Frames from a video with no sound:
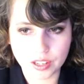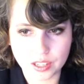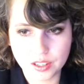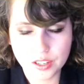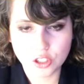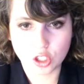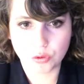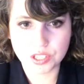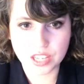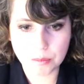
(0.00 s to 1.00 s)
Like,
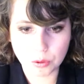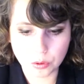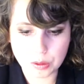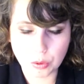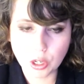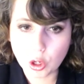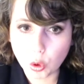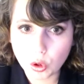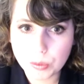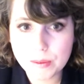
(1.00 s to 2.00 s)
just for example, it would be really
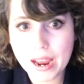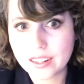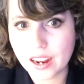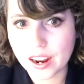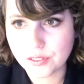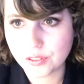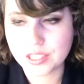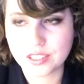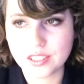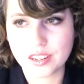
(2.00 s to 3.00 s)
cool to be the bad guy, for
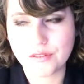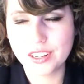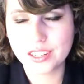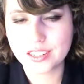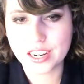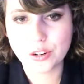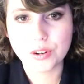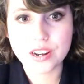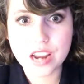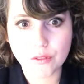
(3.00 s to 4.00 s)
instance. I feel like Nintendo
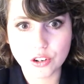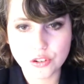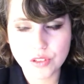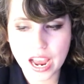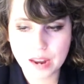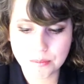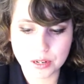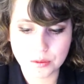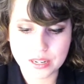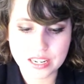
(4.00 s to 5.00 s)
would never do that,
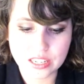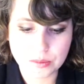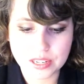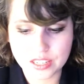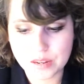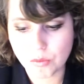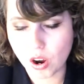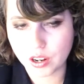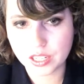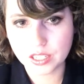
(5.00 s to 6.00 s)
but it would be neat to be in Team
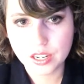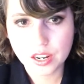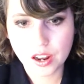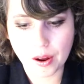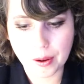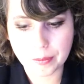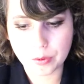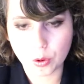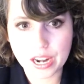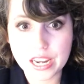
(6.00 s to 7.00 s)
Rocket
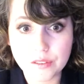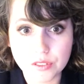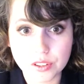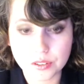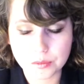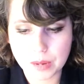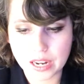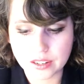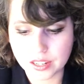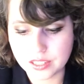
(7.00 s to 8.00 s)
or any of the
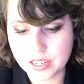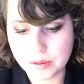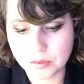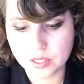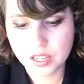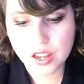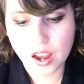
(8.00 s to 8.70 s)
bad guy teams.